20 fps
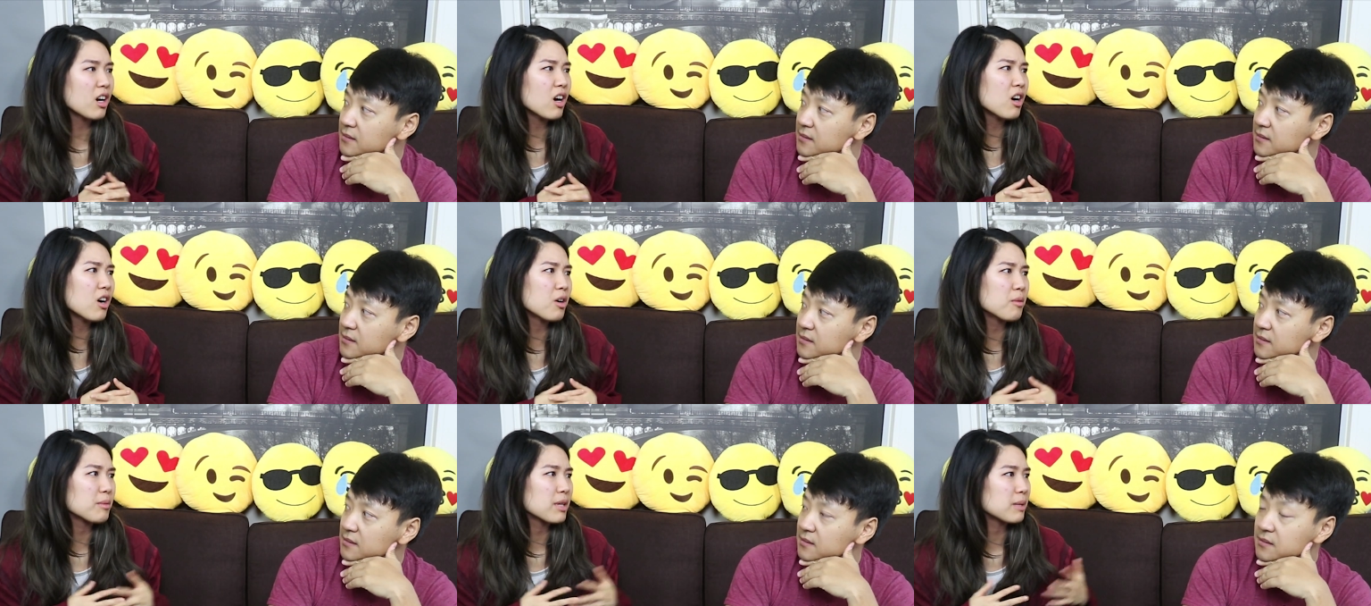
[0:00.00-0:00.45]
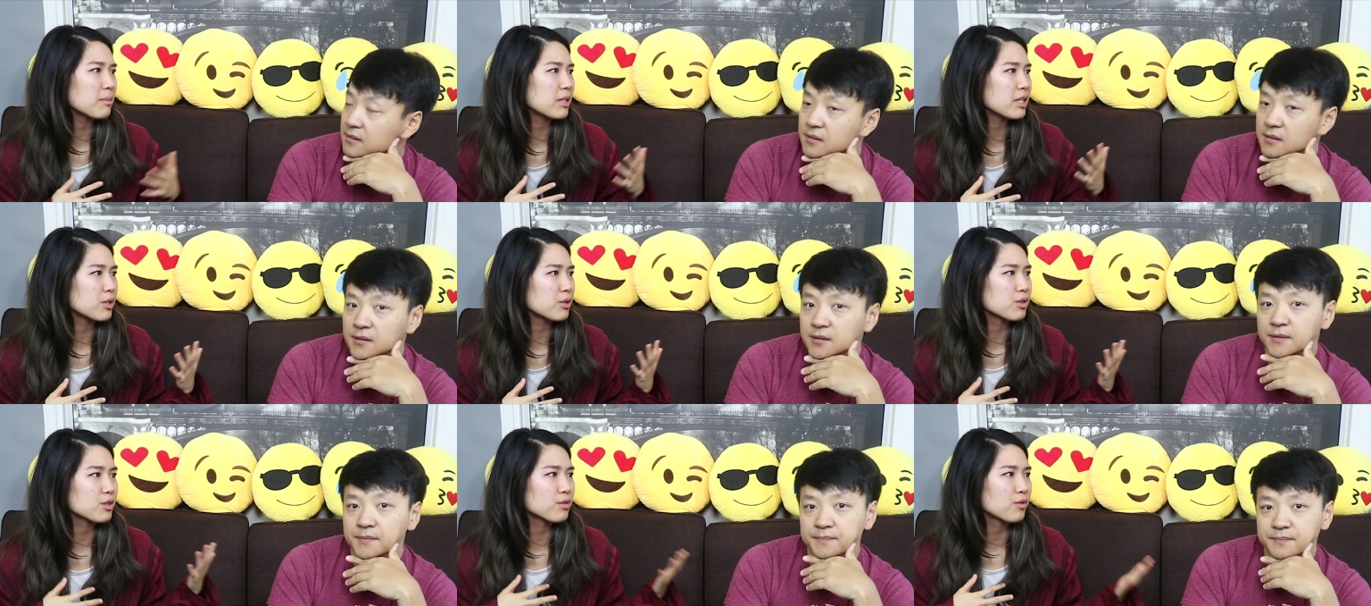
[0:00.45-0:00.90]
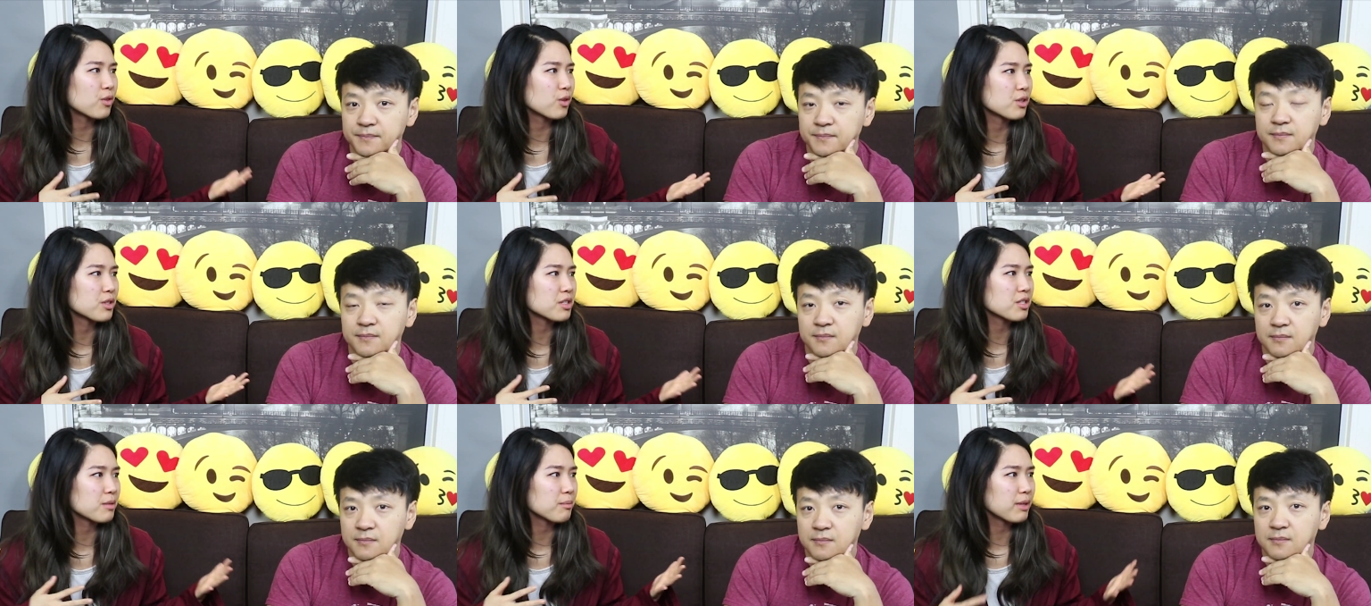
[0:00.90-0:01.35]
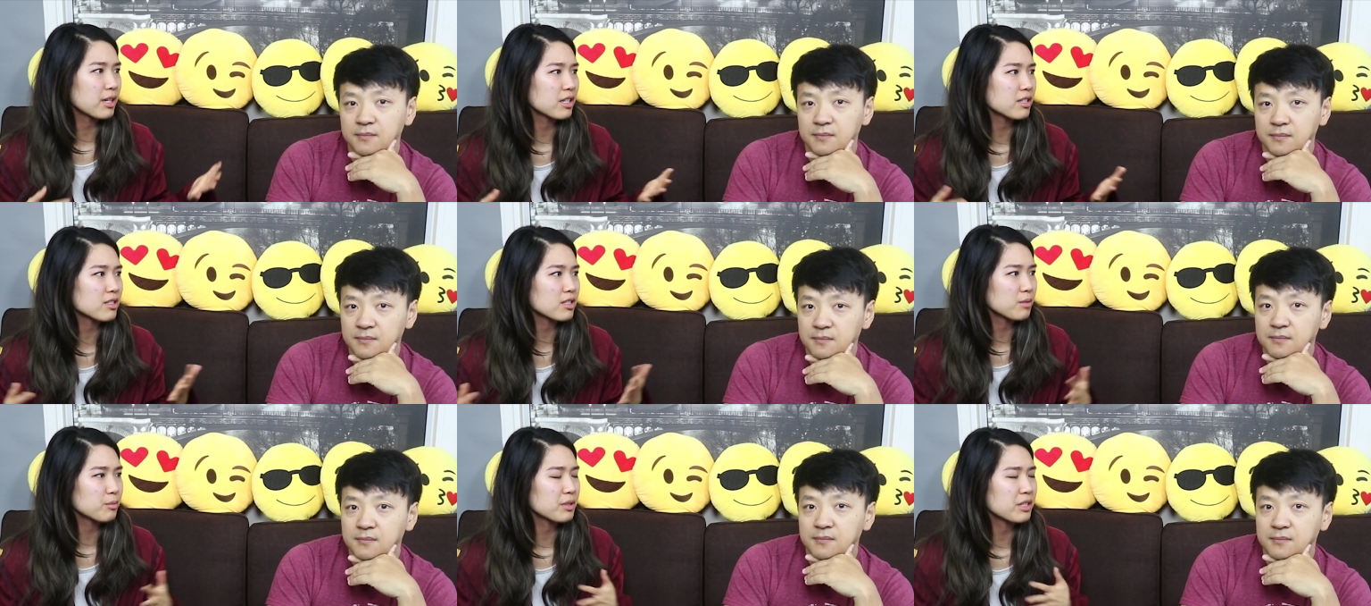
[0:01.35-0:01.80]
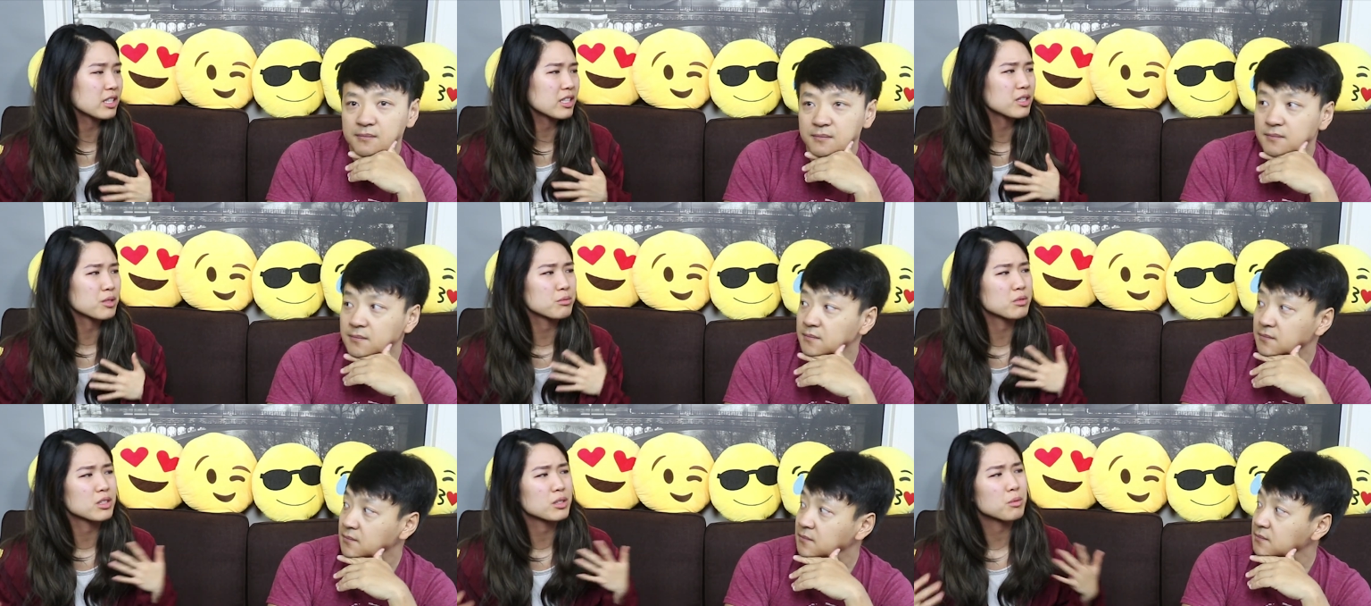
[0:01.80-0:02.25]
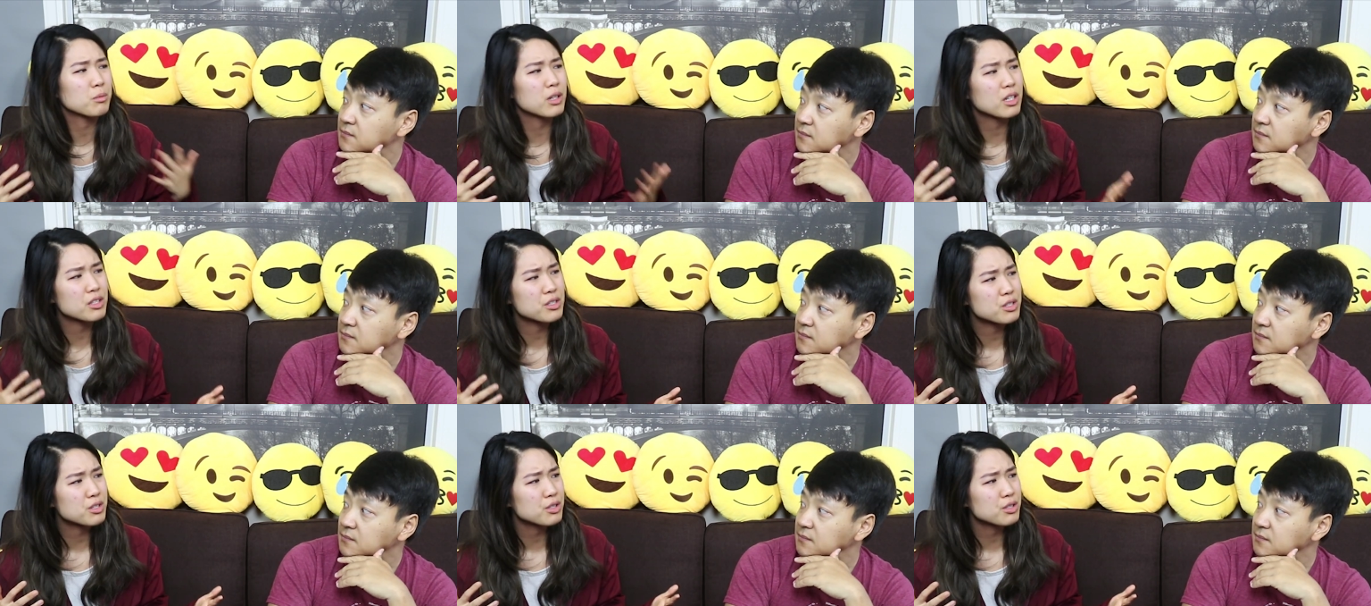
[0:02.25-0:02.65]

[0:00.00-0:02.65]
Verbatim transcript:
Speaker 1: oh, maybe he was forced to marry someone he didn't really want